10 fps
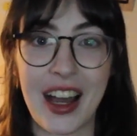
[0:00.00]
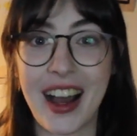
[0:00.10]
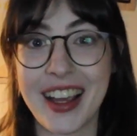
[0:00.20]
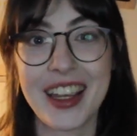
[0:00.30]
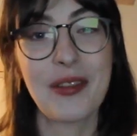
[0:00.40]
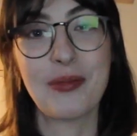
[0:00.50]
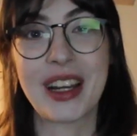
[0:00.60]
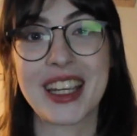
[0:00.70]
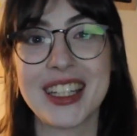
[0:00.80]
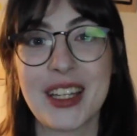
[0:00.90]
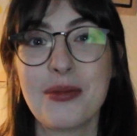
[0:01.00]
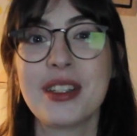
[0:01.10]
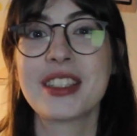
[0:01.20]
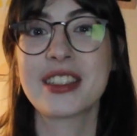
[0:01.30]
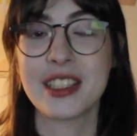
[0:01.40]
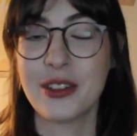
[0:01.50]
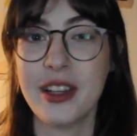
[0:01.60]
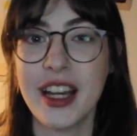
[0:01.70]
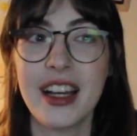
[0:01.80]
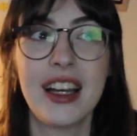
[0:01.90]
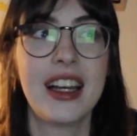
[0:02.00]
hi, my name is Silvia.